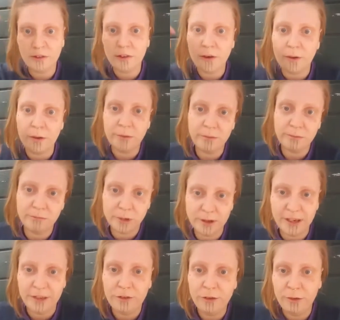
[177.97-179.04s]
So
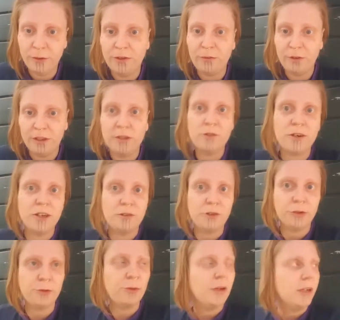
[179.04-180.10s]
what I do is when I try to